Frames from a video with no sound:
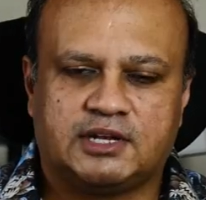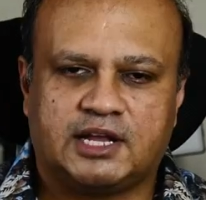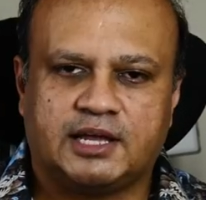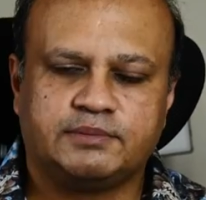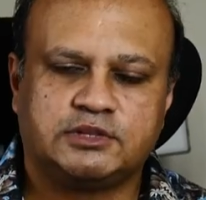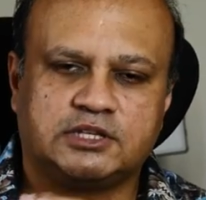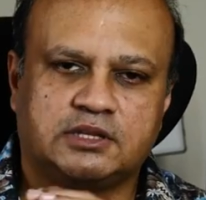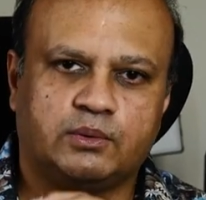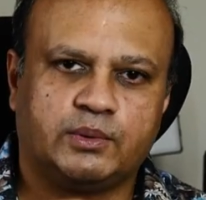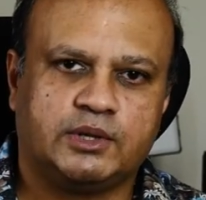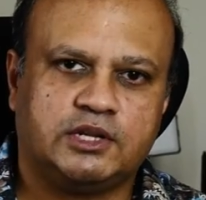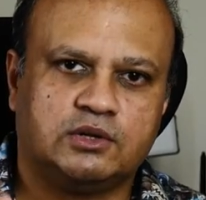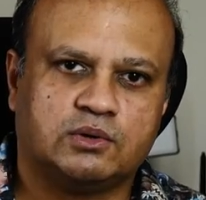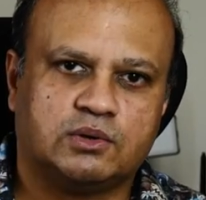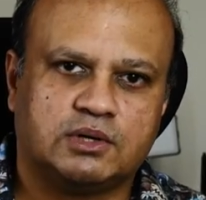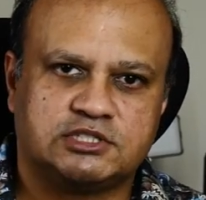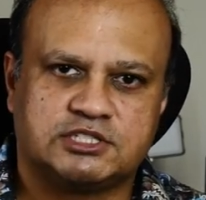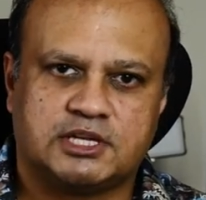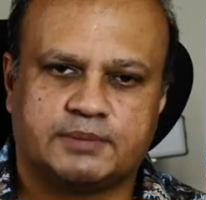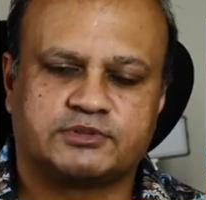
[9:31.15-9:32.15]
like the
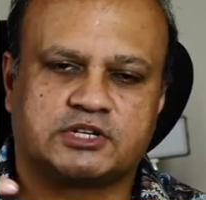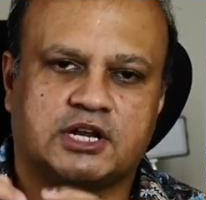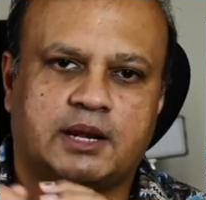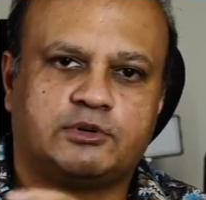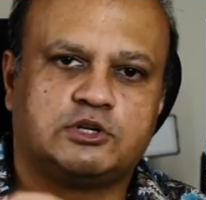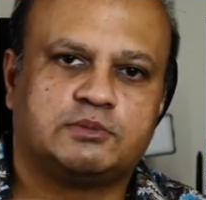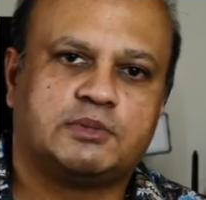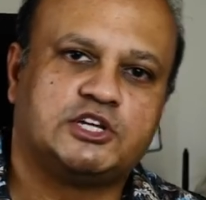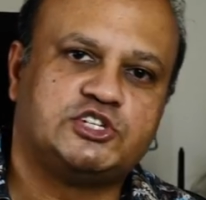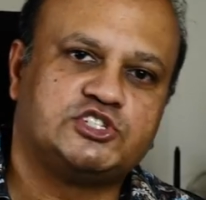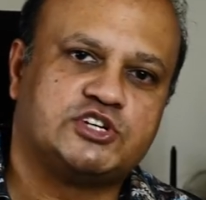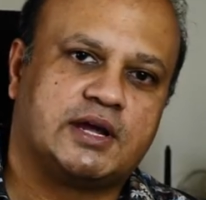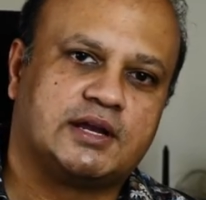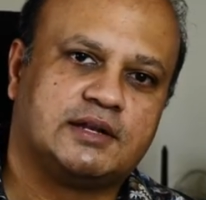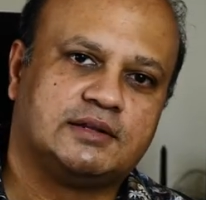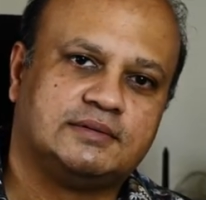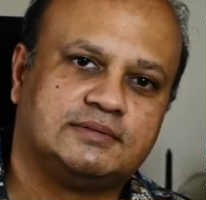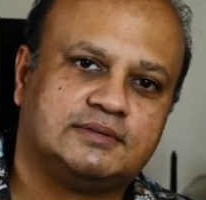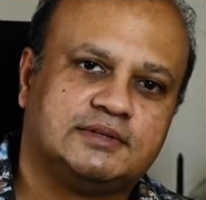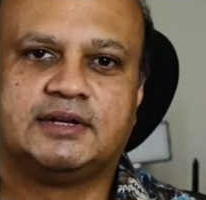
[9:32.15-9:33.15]
video and subscribe to my
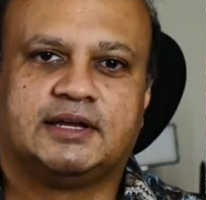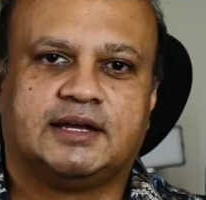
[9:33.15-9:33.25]
channel.